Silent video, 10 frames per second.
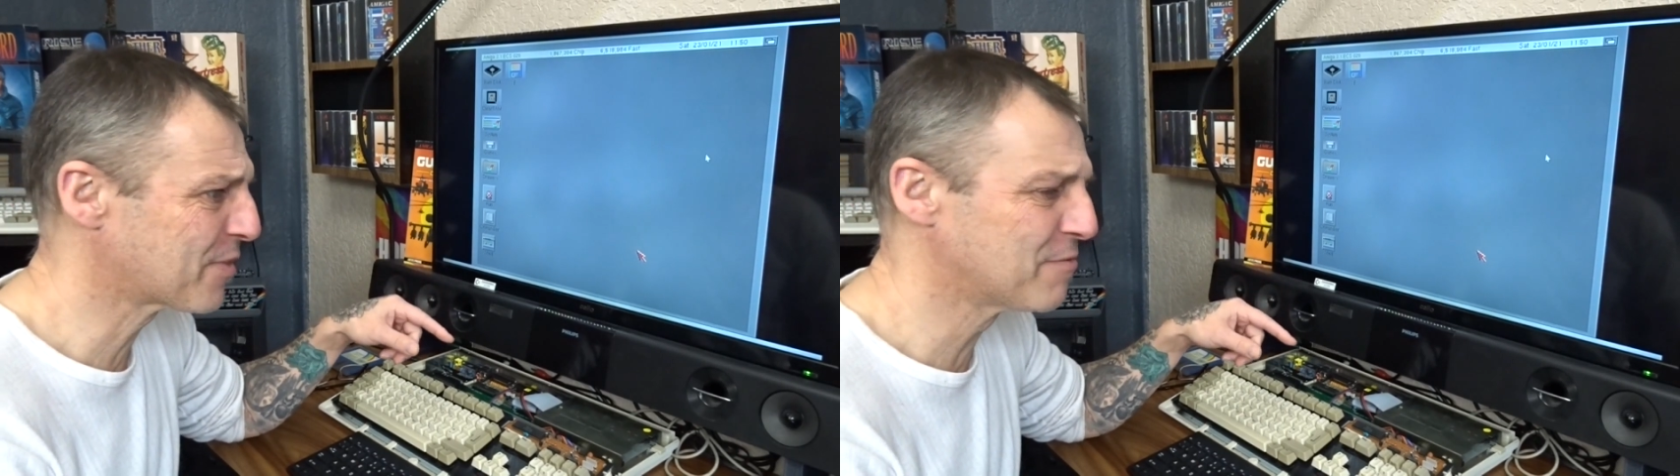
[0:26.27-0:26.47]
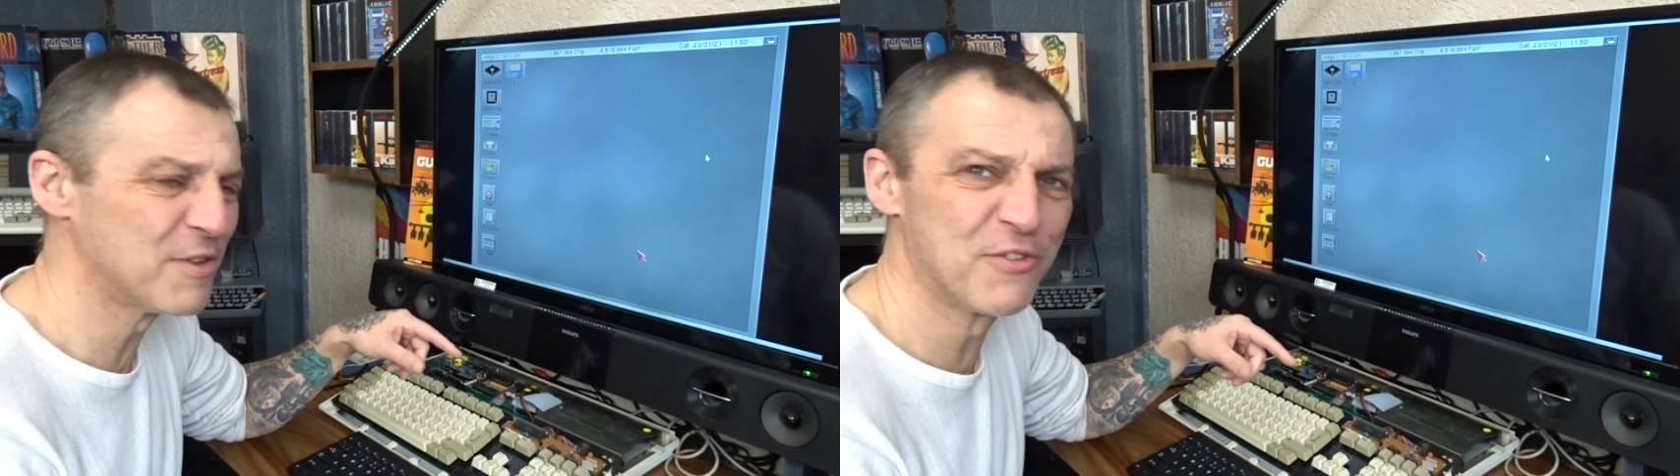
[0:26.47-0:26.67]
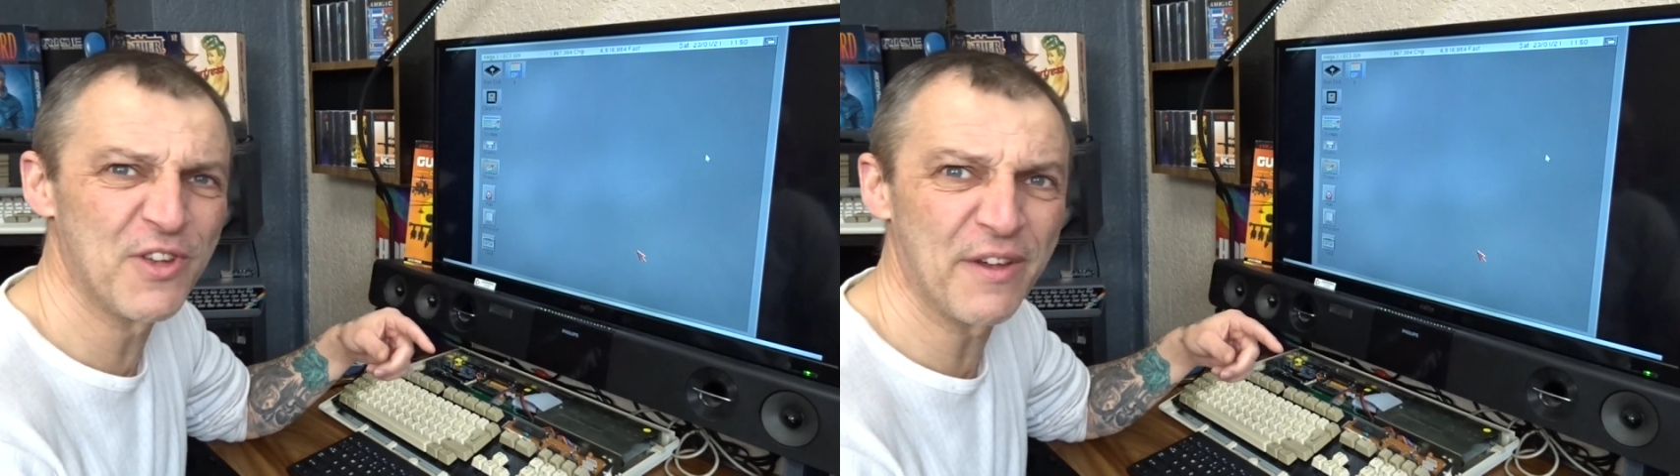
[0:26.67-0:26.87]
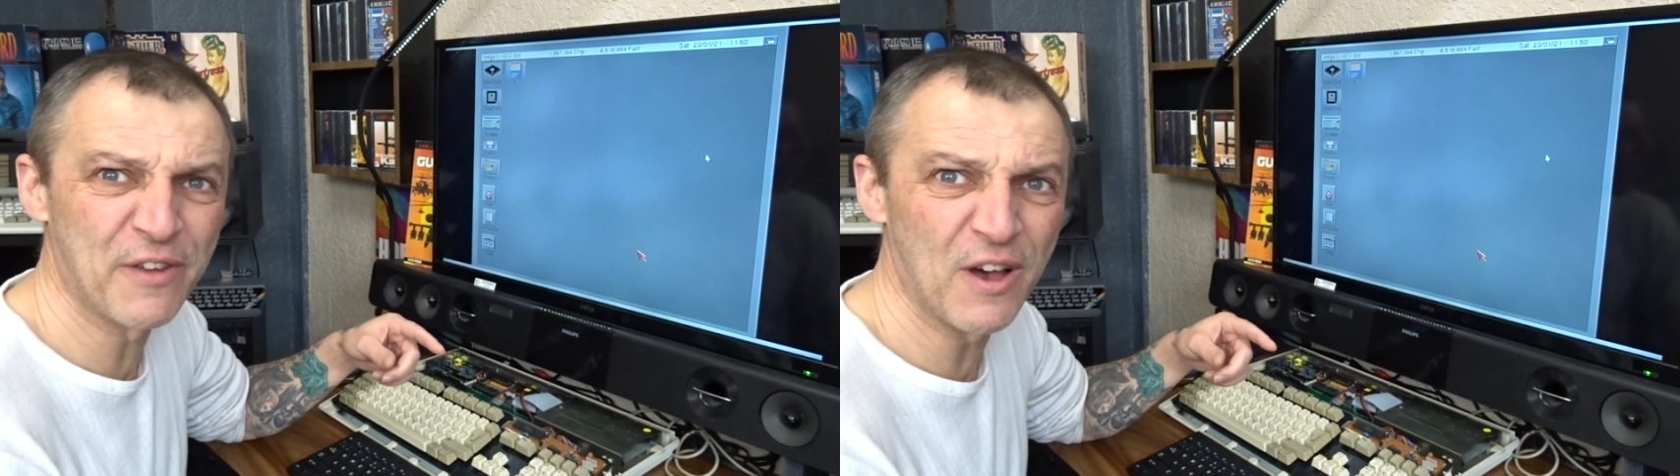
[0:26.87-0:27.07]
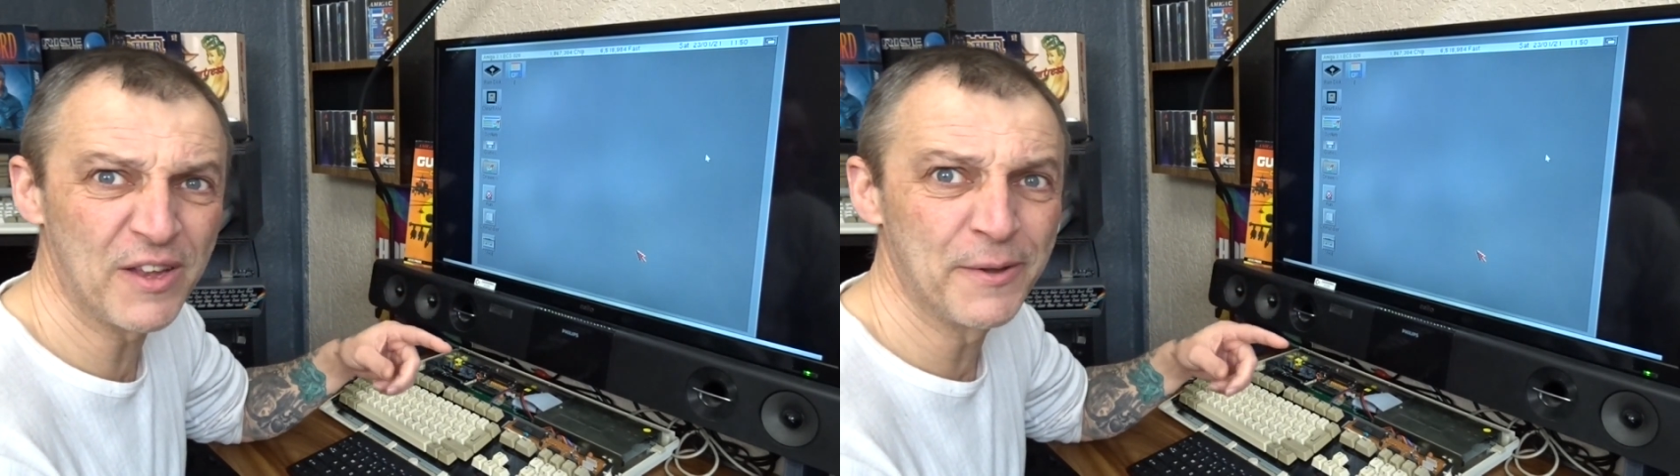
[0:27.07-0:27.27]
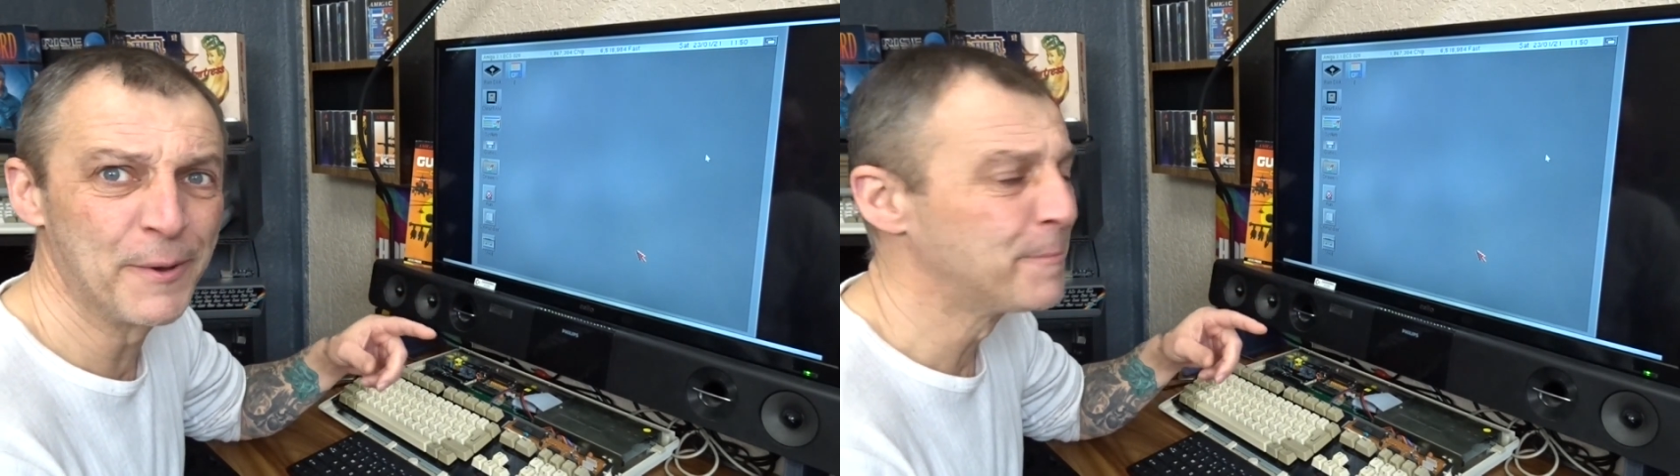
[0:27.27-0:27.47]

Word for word: for the CF card.